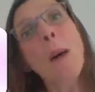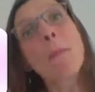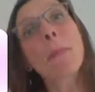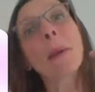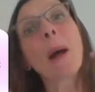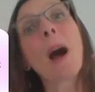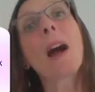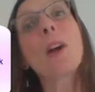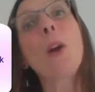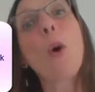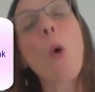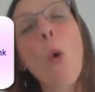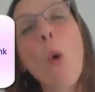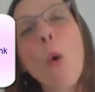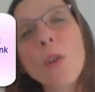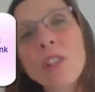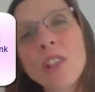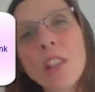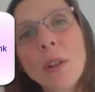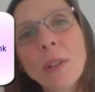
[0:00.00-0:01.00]
But I
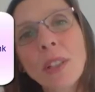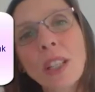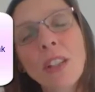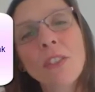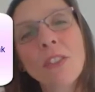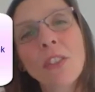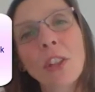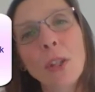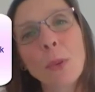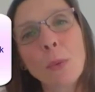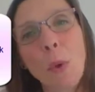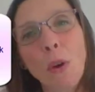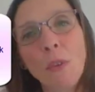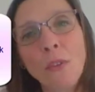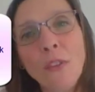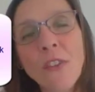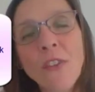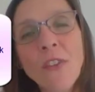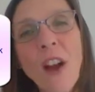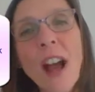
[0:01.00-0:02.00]
also give you
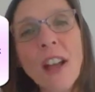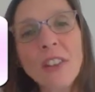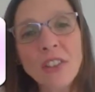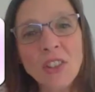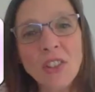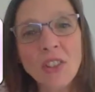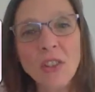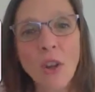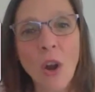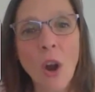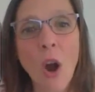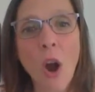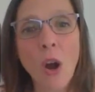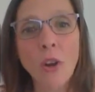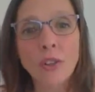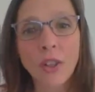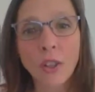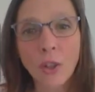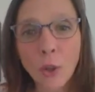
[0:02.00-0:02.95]
one fast start,